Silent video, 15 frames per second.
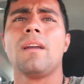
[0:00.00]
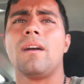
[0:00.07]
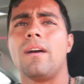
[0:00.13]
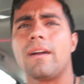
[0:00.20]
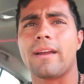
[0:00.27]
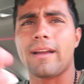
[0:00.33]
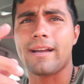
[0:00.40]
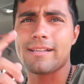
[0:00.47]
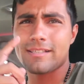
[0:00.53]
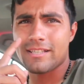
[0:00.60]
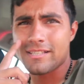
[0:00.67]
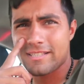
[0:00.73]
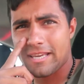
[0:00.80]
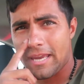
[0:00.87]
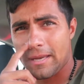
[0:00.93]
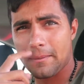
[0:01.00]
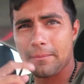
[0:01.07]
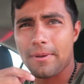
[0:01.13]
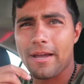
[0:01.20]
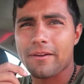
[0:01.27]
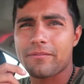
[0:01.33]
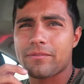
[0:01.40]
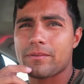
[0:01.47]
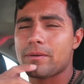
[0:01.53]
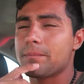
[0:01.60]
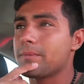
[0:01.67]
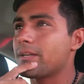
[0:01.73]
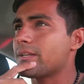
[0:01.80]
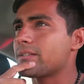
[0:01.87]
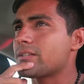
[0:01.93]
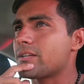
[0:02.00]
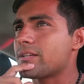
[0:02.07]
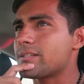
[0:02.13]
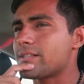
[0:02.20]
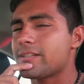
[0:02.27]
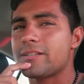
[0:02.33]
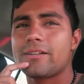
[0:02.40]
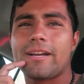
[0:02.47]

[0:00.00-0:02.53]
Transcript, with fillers: Alright guys, just came back from Guitar Center.